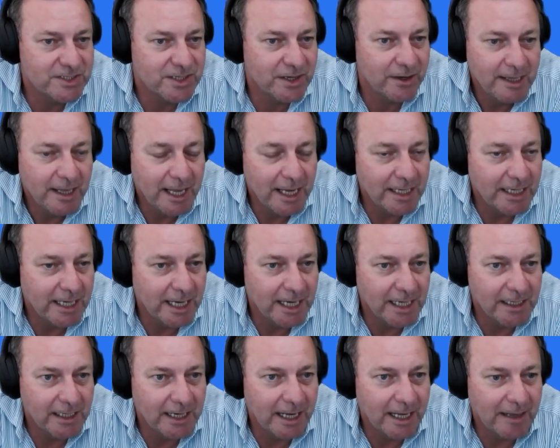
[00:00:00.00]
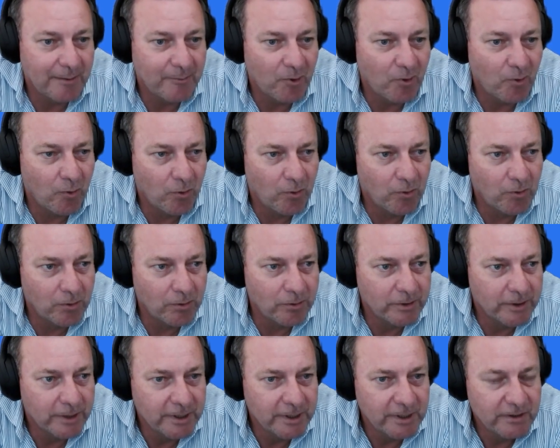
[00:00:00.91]
So again,
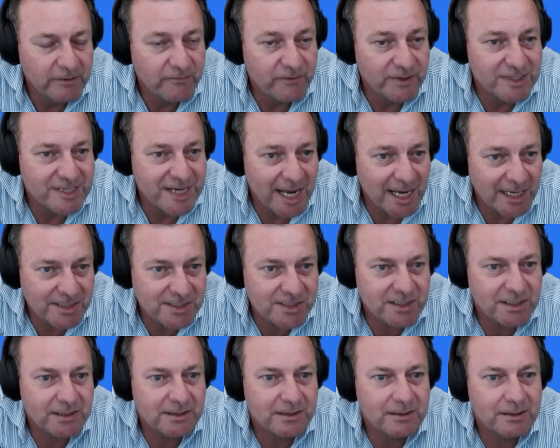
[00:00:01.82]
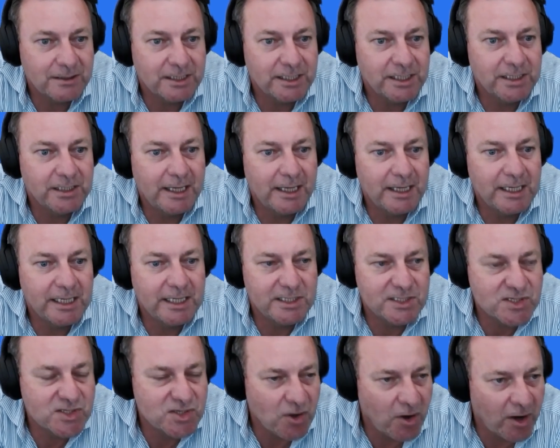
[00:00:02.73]
all fantastically
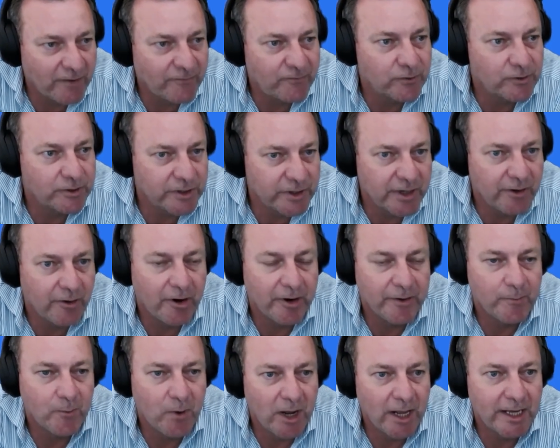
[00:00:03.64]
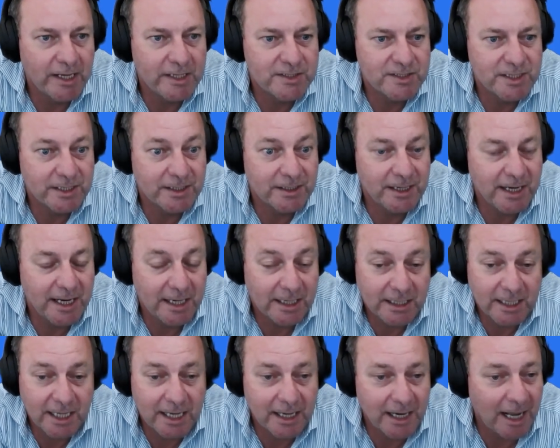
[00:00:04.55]
insightful in their own ways, and
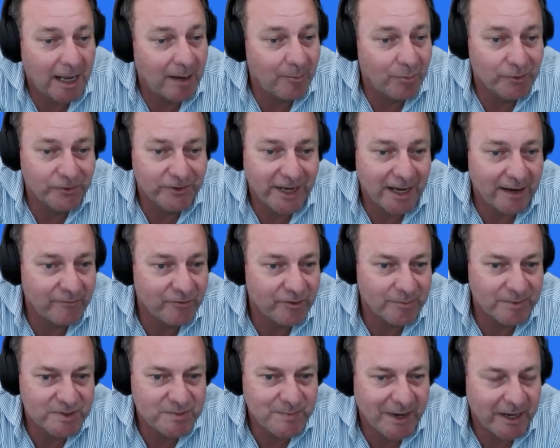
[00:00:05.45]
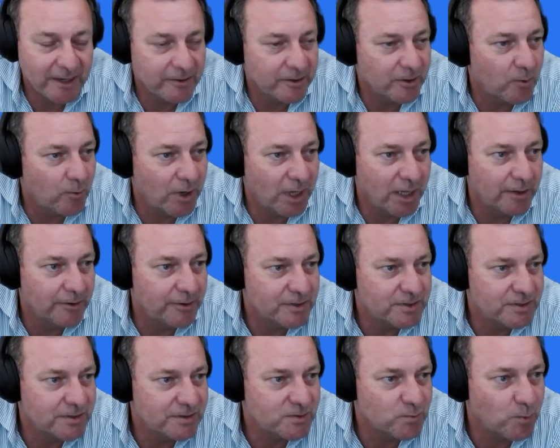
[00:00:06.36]
again, humbled to have them as part of the Koala.
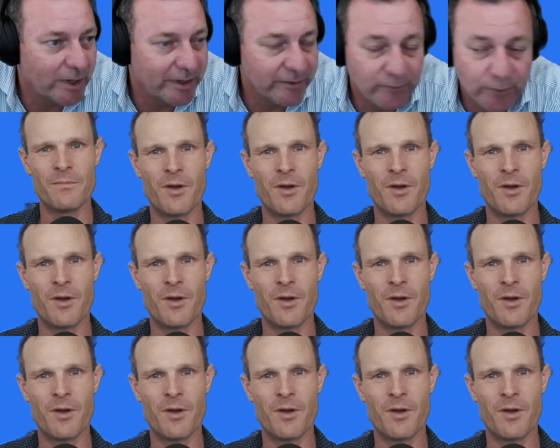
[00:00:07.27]
It's wonderful.